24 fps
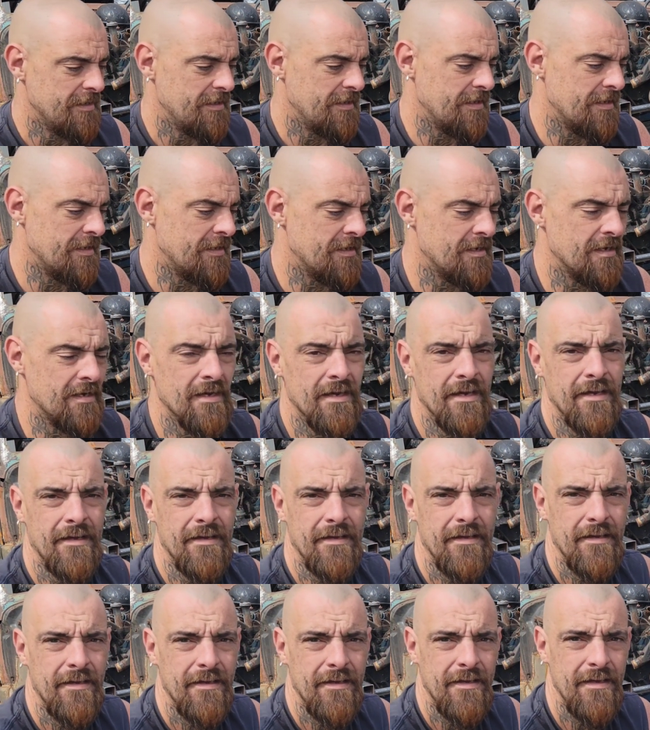Uh,
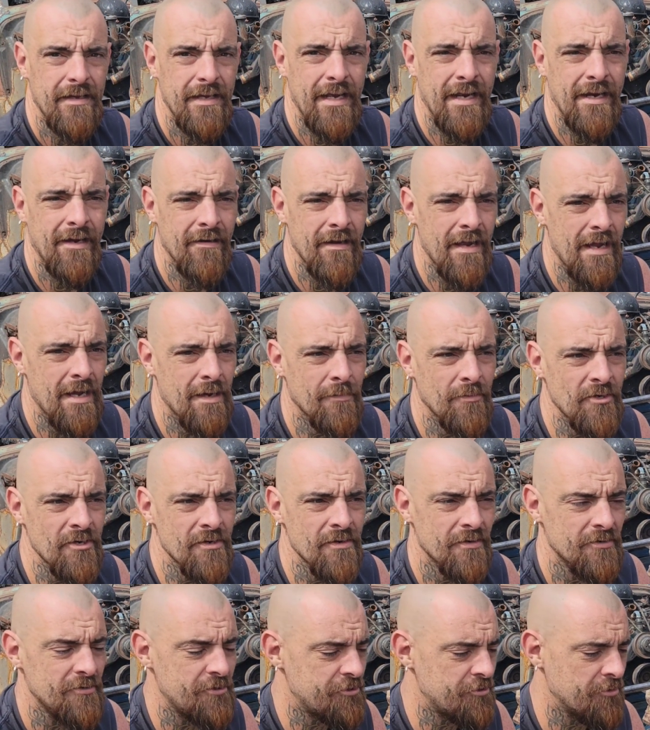air
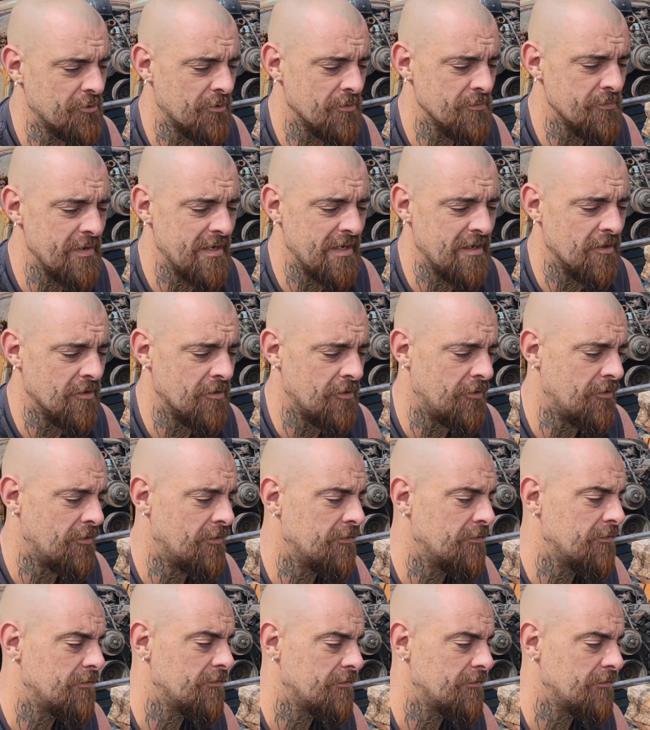hammer, short barrel.